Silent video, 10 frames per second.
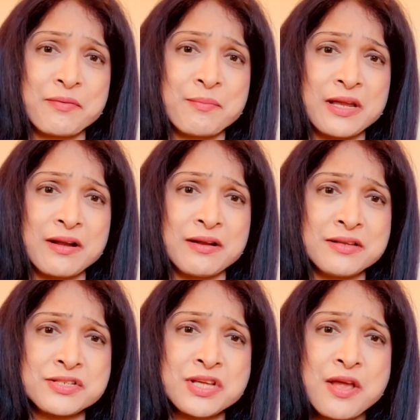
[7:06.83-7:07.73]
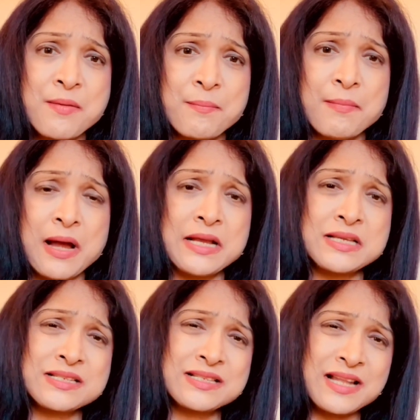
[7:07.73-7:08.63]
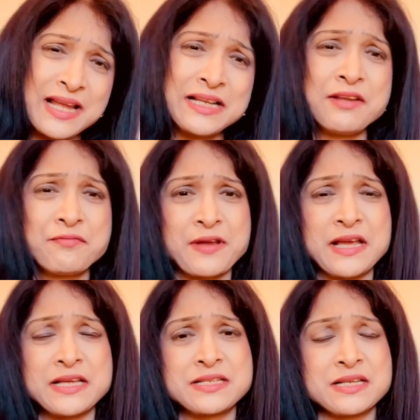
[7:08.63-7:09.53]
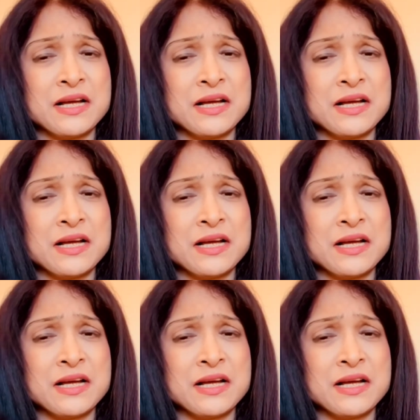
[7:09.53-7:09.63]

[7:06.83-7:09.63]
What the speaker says: immigrants might slightly face